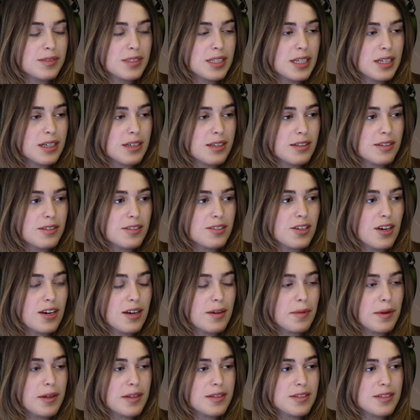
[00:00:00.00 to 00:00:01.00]
to
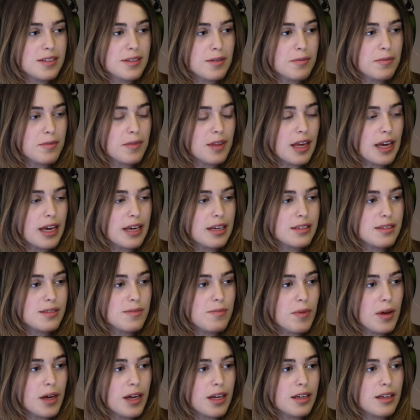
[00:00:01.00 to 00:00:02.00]
talk about some
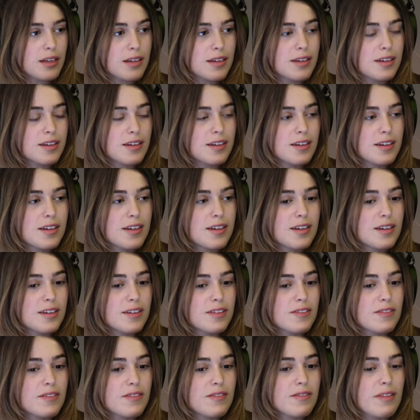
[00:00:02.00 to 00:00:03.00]
things, but okay,
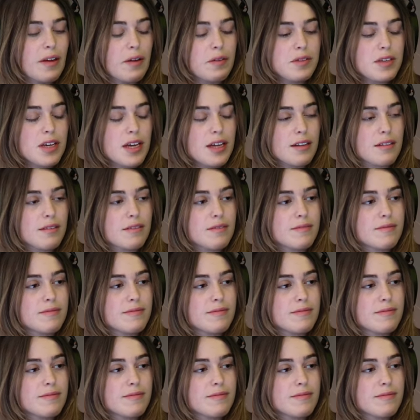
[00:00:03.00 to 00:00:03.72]
it was good.